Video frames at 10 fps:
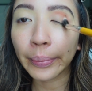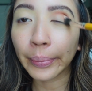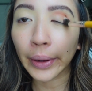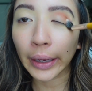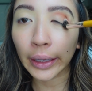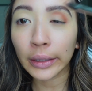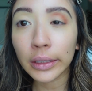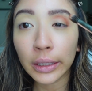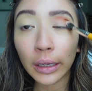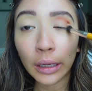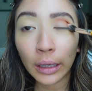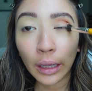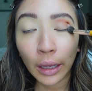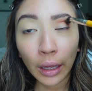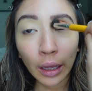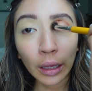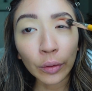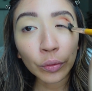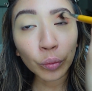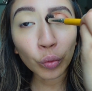But
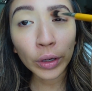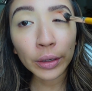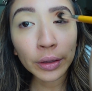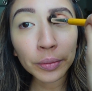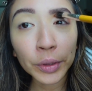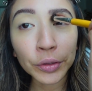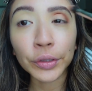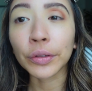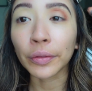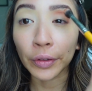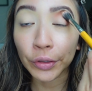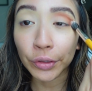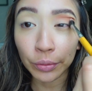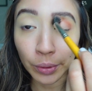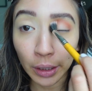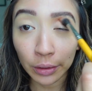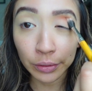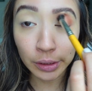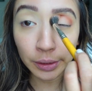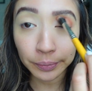one of the most universal
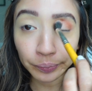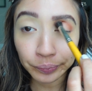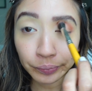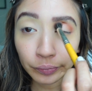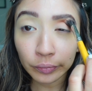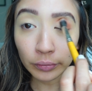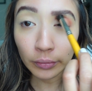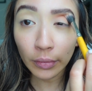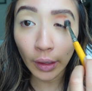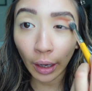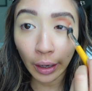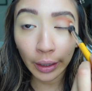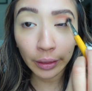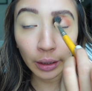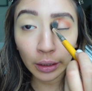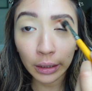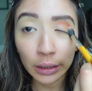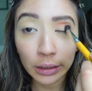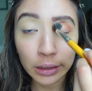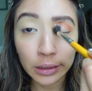browns, I think,
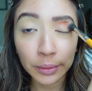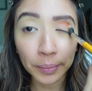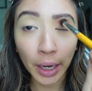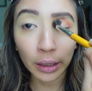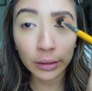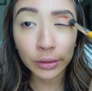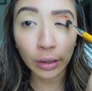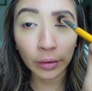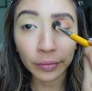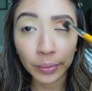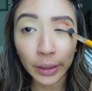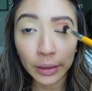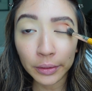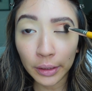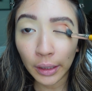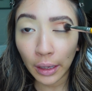is MAC Soft Brown.